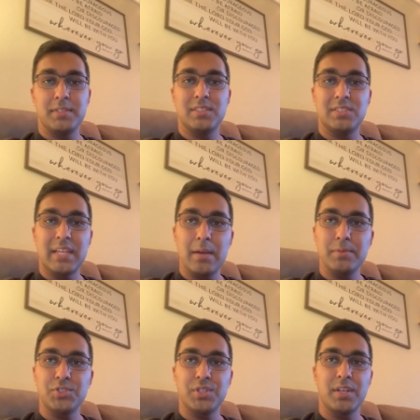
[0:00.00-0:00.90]
is
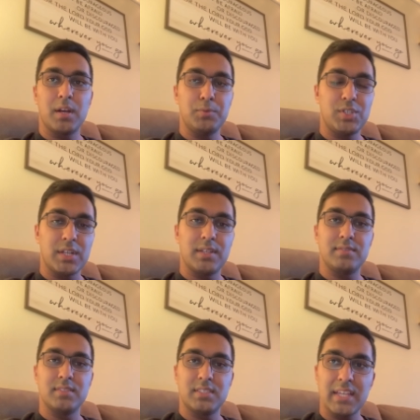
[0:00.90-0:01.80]
establishing
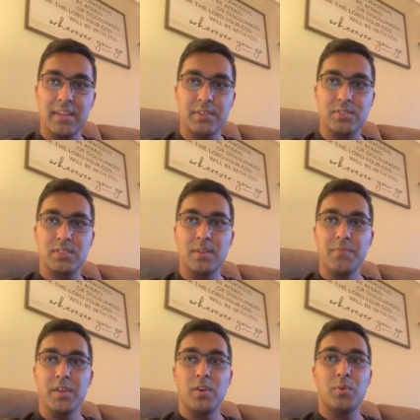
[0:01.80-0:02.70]
objectives and standards,
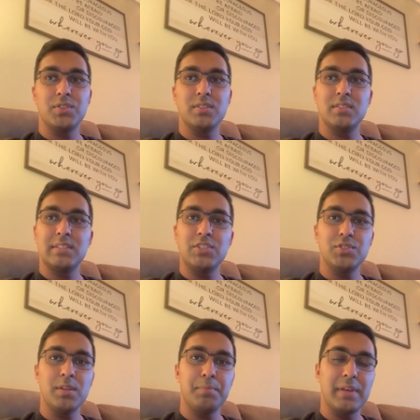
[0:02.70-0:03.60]
which is
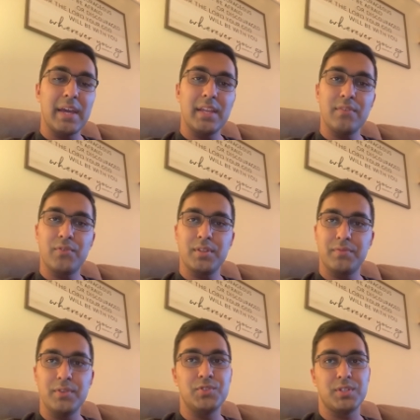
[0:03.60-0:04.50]
essentially planning for the
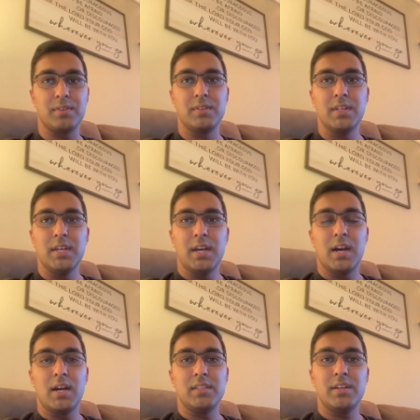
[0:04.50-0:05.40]
future.
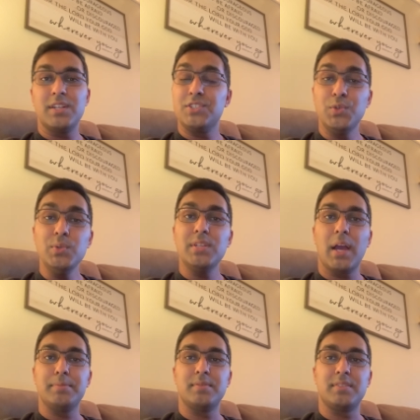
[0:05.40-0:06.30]
There are 2
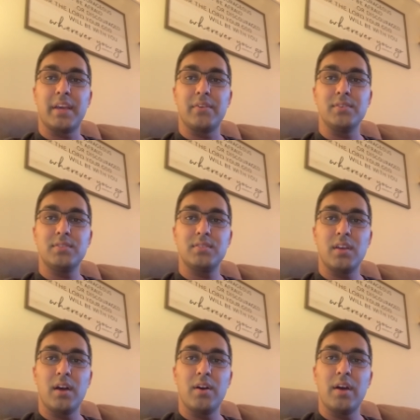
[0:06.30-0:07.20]
types of standards:
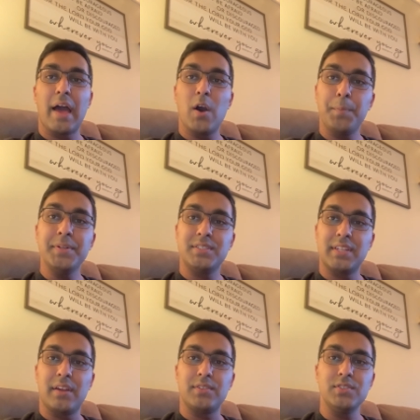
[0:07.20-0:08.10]
output
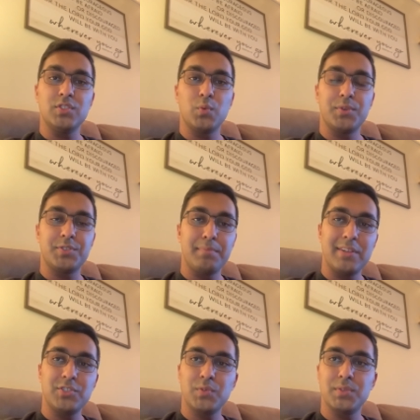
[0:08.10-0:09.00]
standards, which
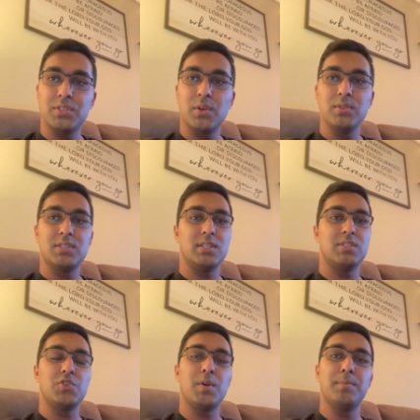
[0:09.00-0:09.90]
measure results in
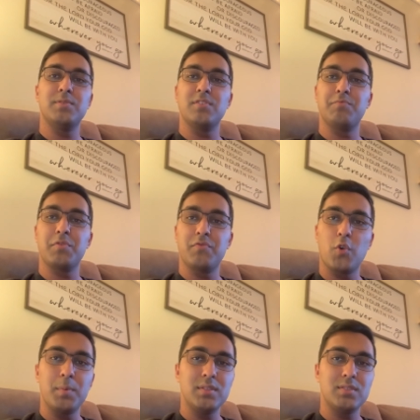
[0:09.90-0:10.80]
terms of
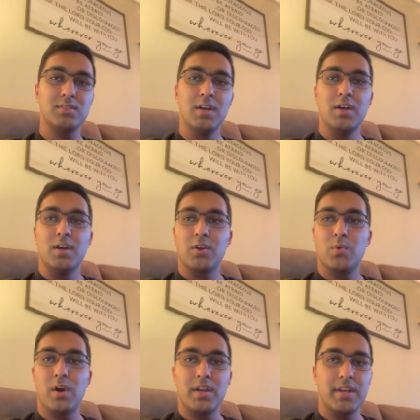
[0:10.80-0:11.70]
performance,
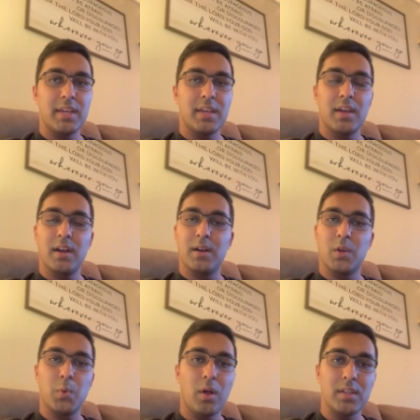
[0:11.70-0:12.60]
quantity,
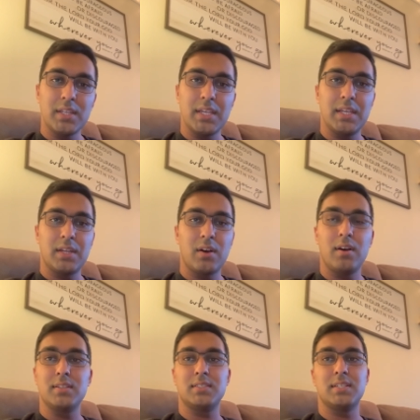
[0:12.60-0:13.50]
quality,
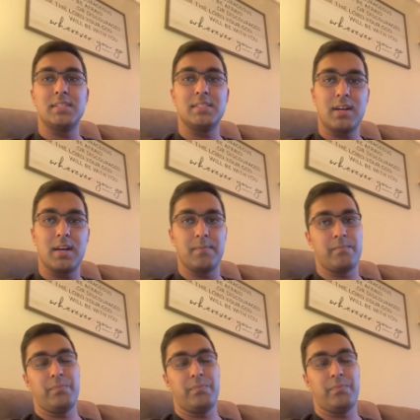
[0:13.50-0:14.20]
cost, and time.